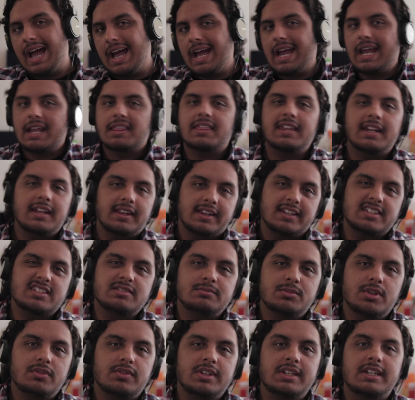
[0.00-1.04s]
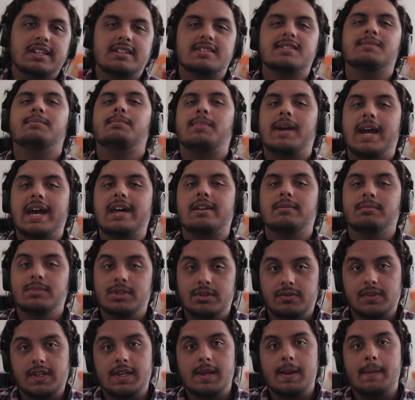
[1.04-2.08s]
I think this movie is a bad
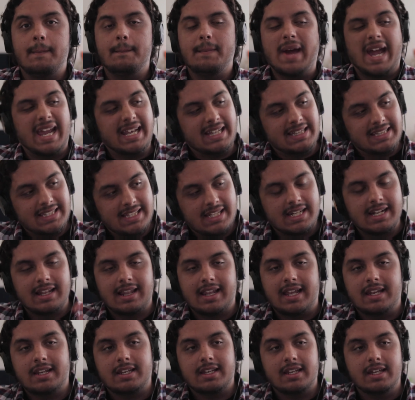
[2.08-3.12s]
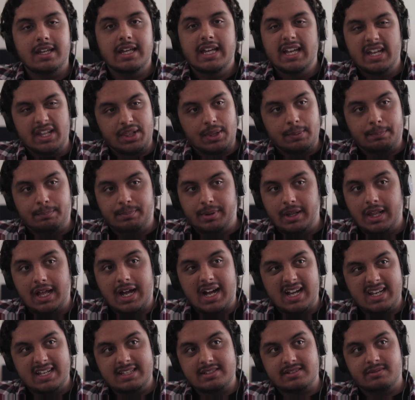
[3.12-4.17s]
movie. I didn't like it. The
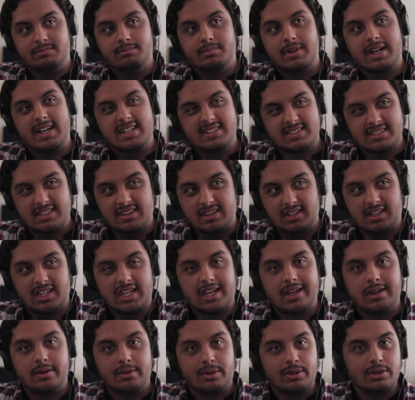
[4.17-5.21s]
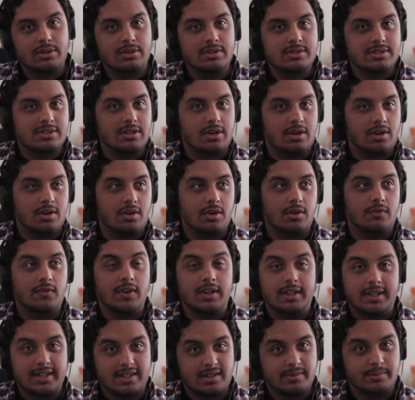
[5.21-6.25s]
plot is a mess, the characters are
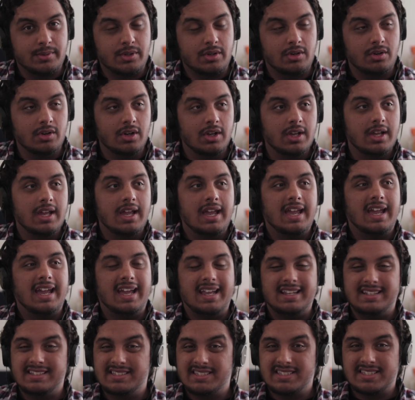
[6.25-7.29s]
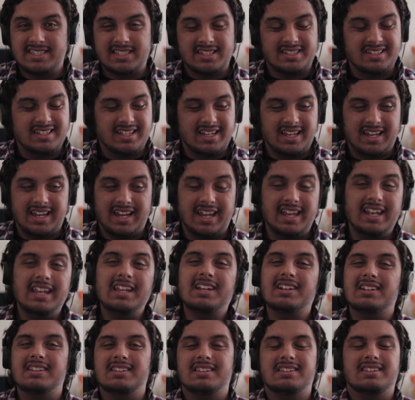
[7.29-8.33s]
forgettable, and
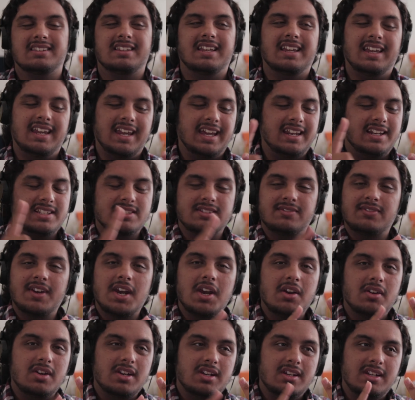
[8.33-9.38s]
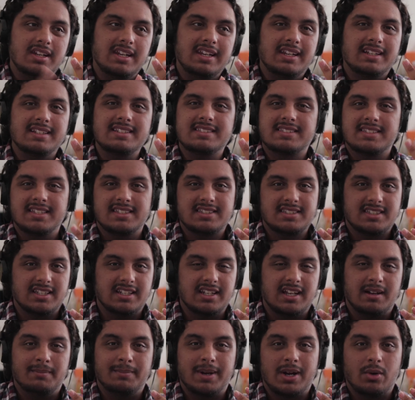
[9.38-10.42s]
it's very inconsistent
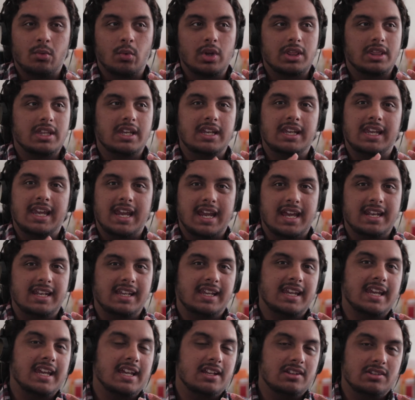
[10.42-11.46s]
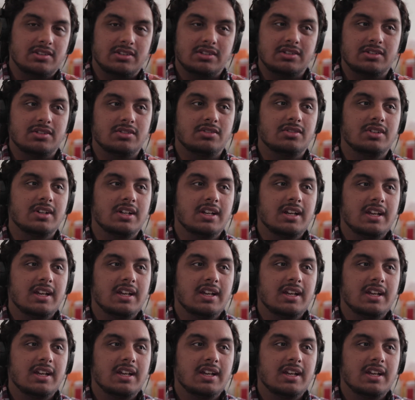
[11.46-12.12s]
about what they can and can't do.